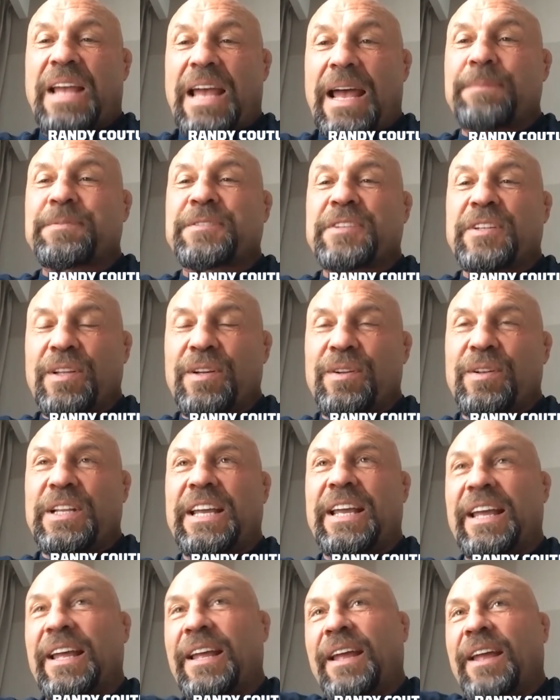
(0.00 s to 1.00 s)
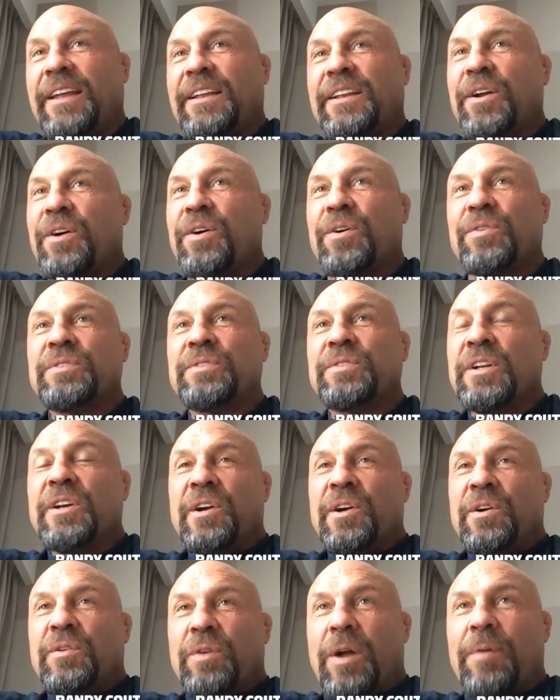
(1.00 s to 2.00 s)
Absolutely. And, you know,
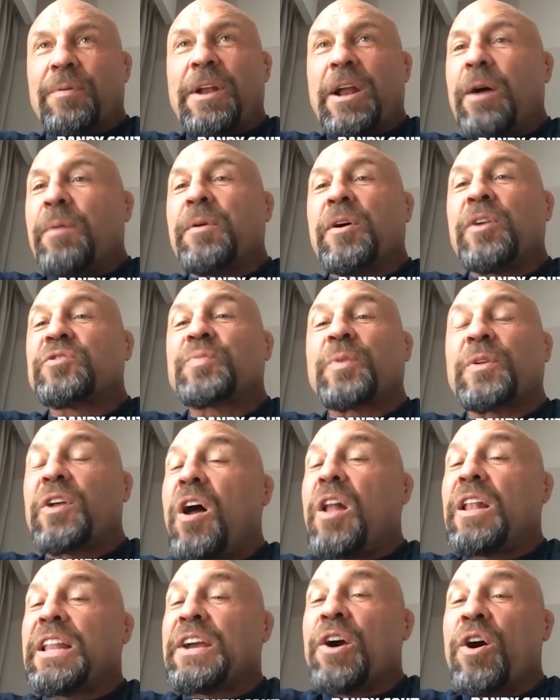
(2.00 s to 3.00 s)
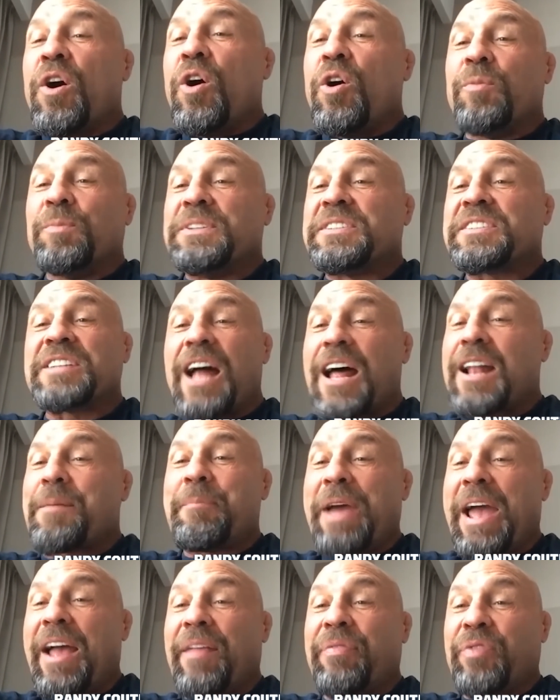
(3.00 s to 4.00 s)
rubbing elbows with Holly Holm is not a
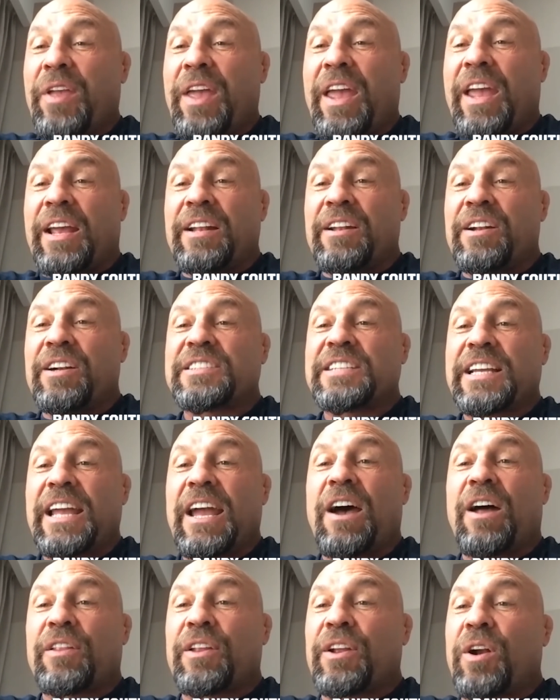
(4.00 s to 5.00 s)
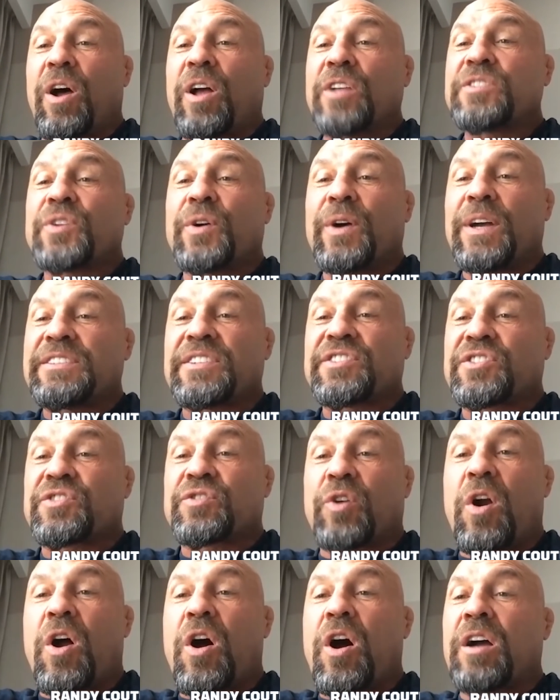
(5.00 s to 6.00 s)
bad thing. There's a gal that also has a
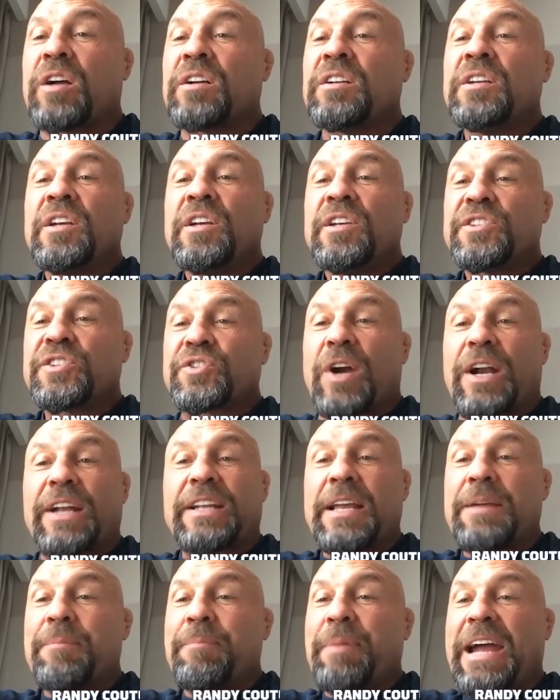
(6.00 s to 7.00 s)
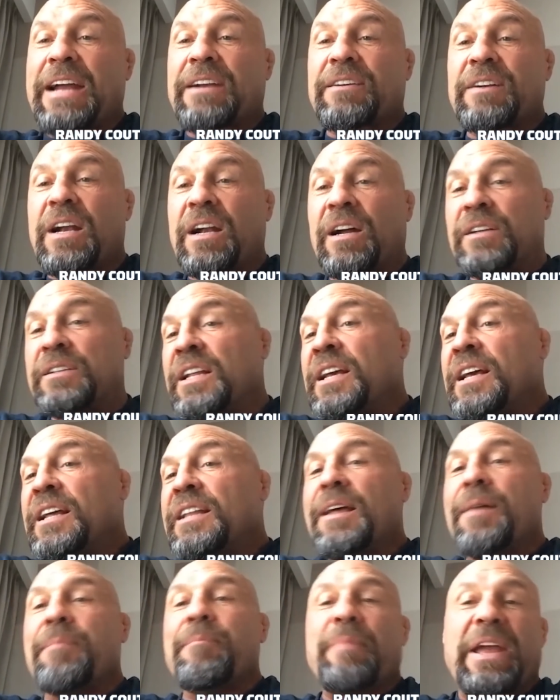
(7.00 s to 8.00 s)
strong striking background
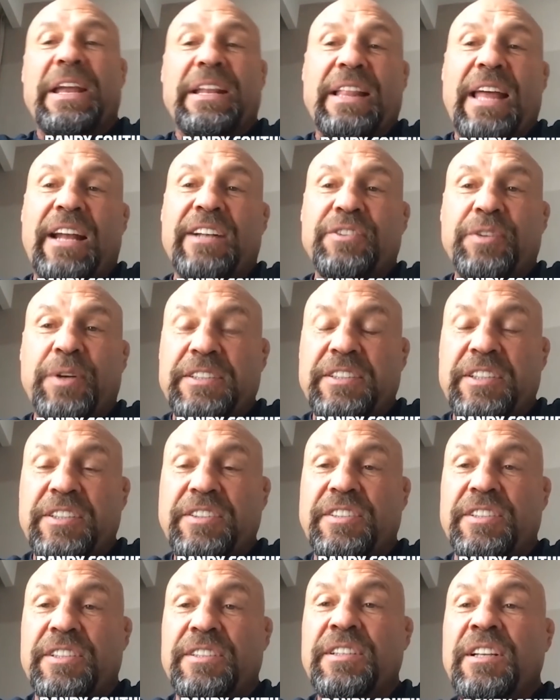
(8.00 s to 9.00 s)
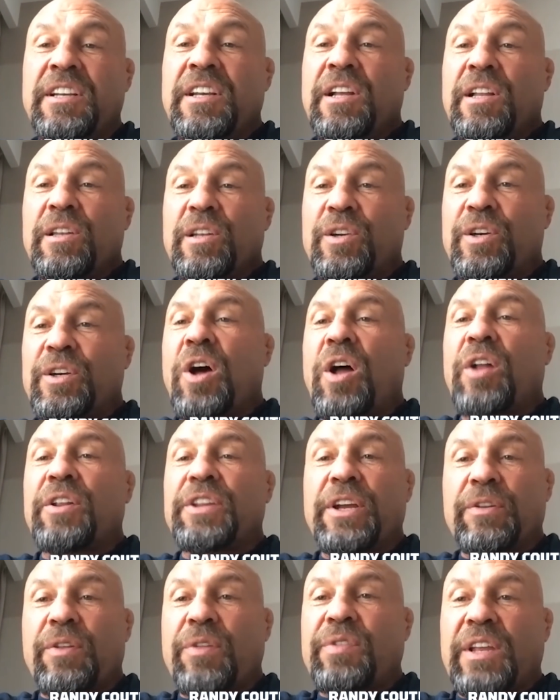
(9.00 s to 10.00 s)
that made that transition, learned all
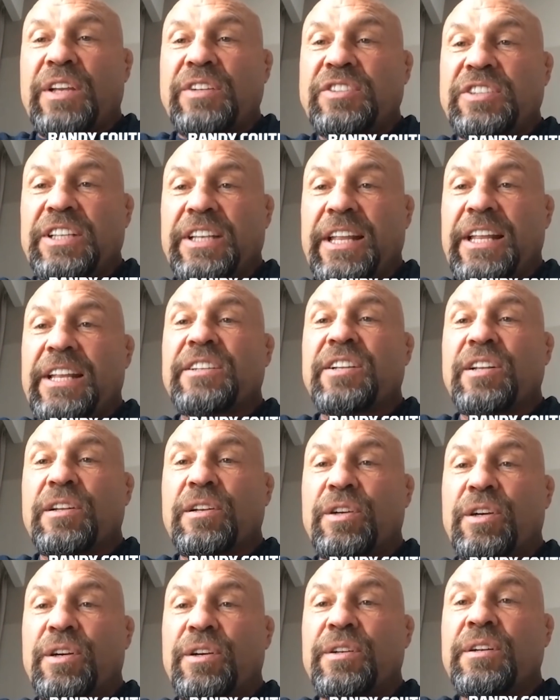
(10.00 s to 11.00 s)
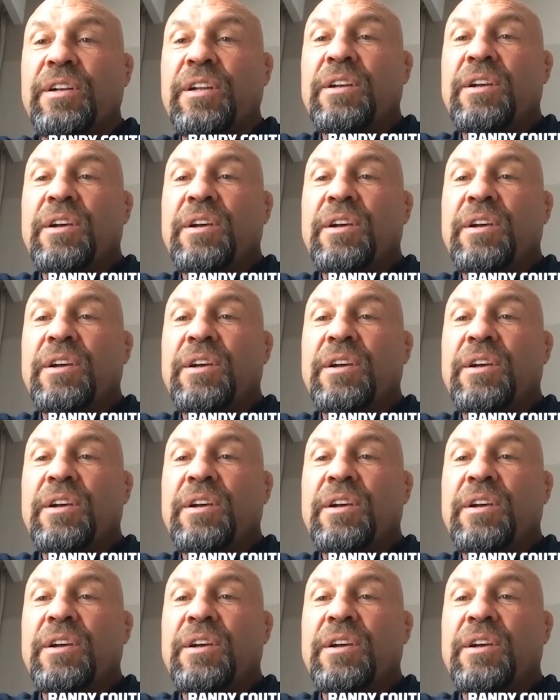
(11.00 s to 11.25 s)
the other things she needed to learn